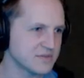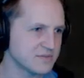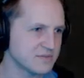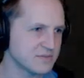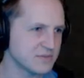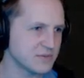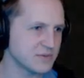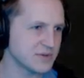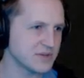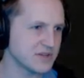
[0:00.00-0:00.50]

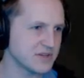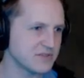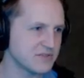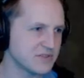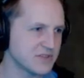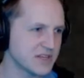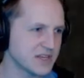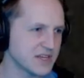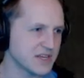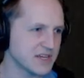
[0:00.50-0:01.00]
But we
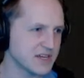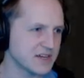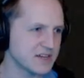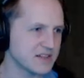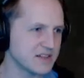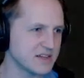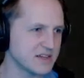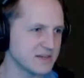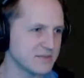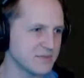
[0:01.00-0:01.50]
definitely can't
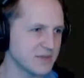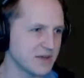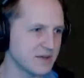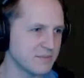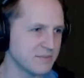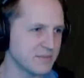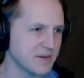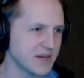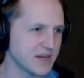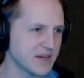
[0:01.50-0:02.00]
climb that
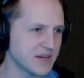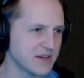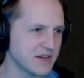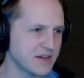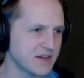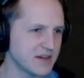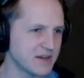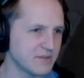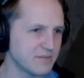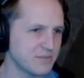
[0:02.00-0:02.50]
back
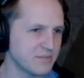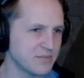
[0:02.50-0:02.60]
up.